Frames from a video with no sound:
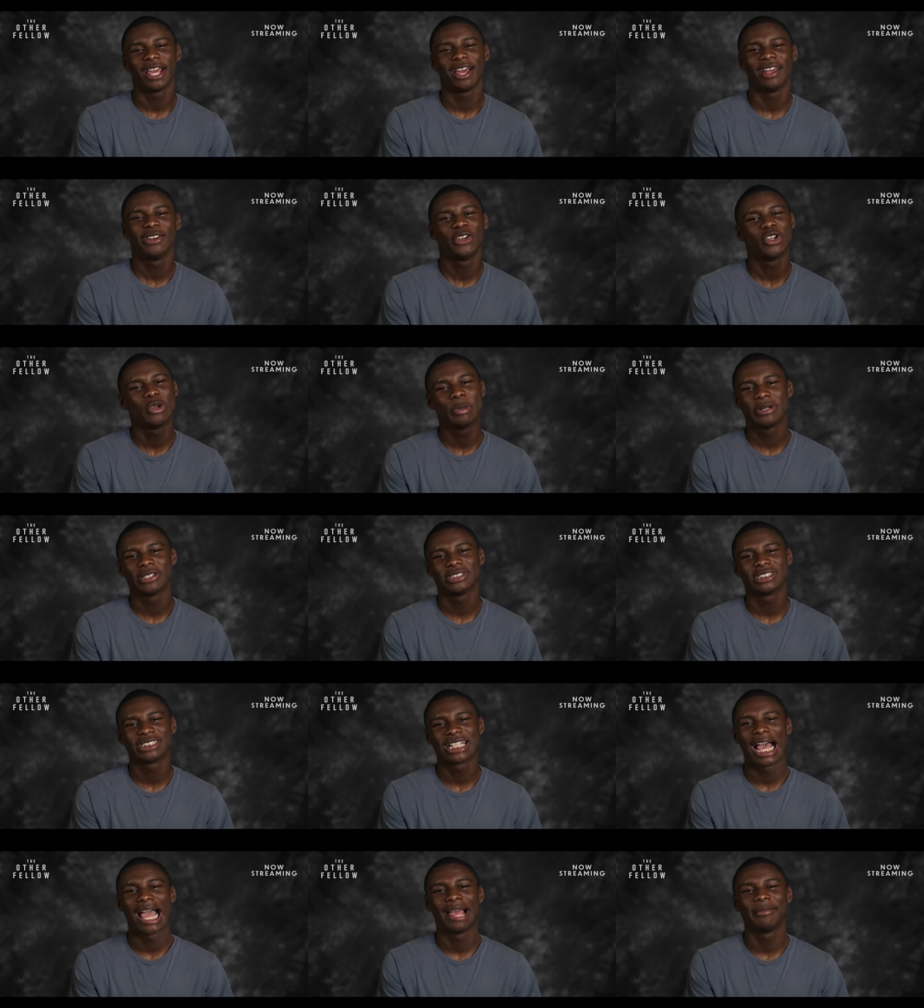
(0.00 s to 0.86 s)
uh,
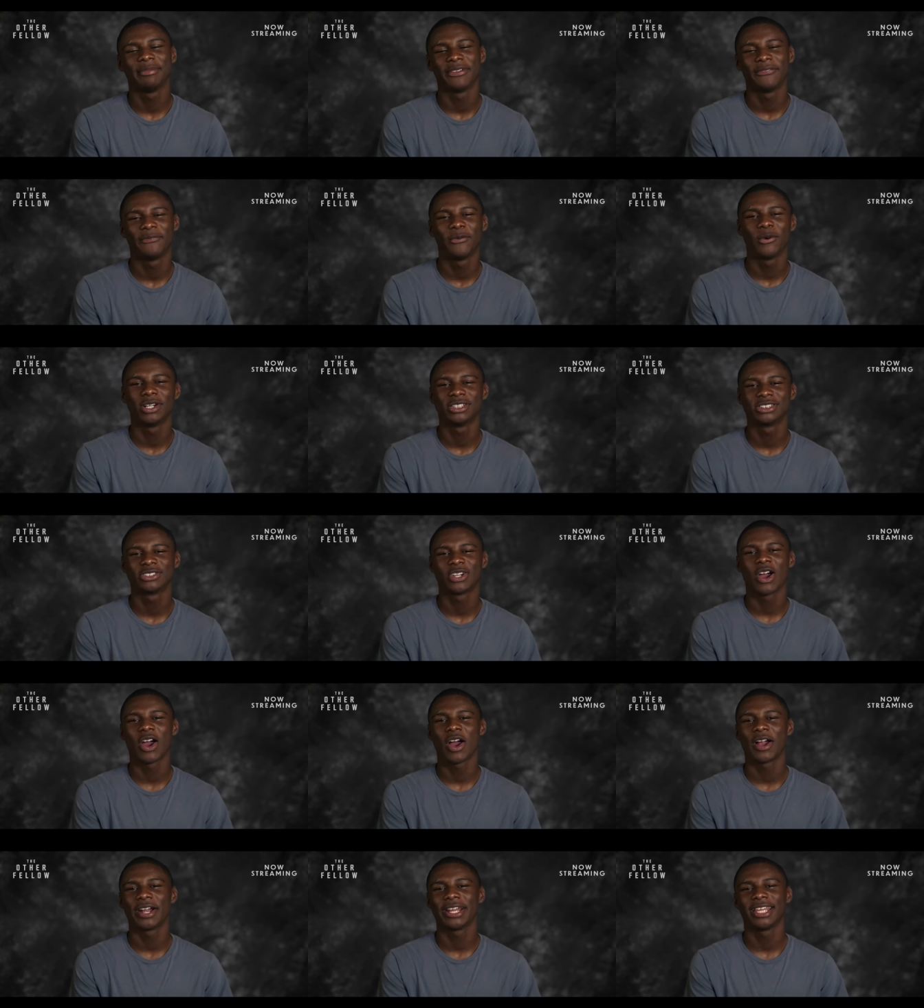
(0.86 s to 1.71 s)
numerous times before, so
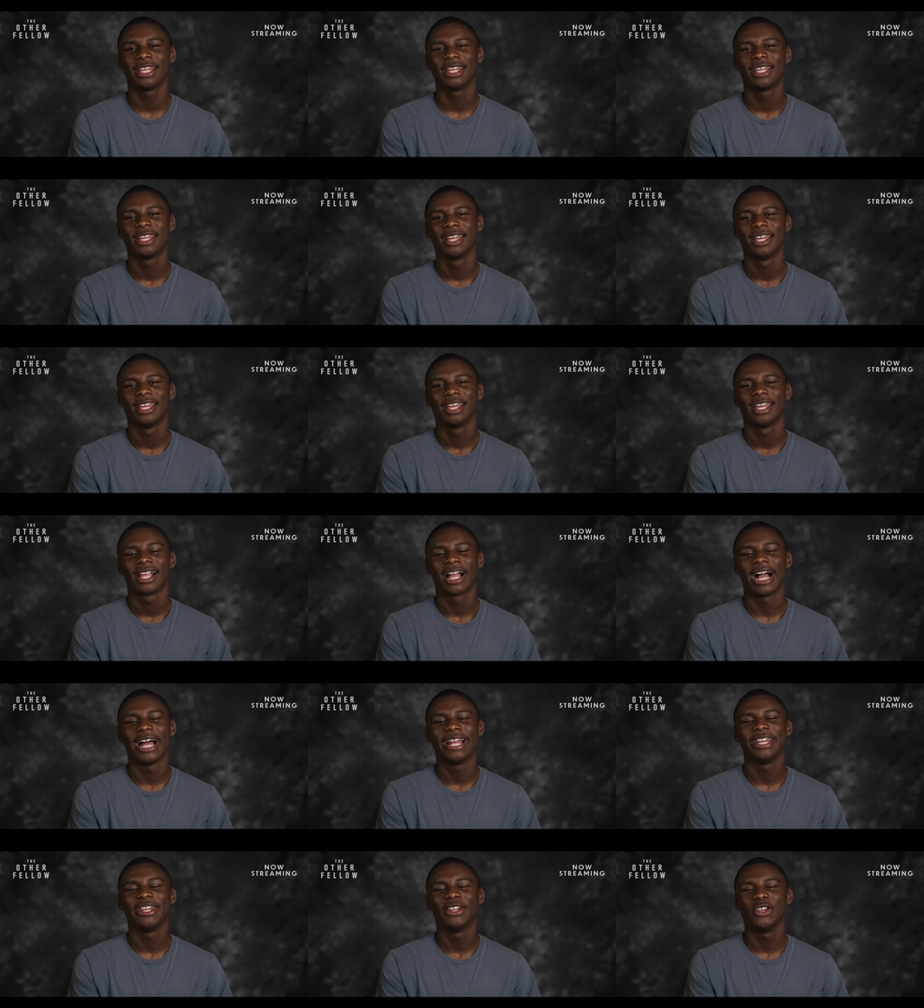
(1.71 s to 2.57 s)
I already
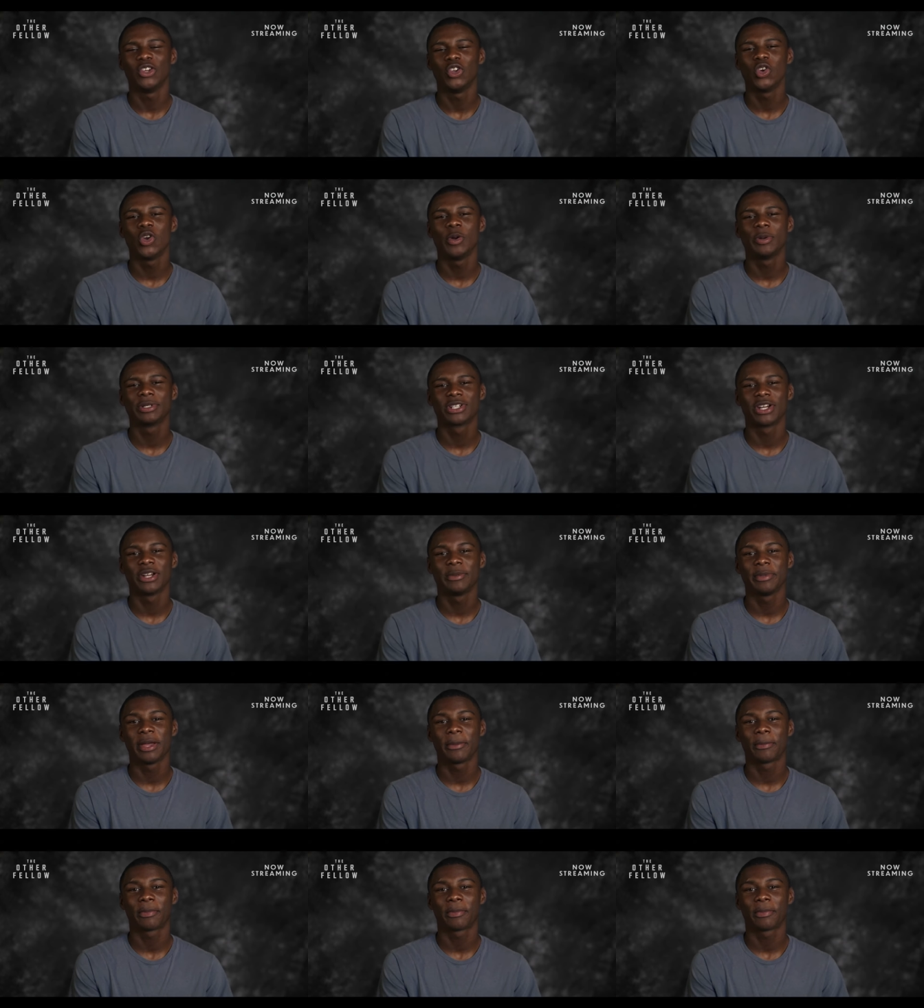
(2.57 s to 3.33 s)
kind of knew it was gonna be a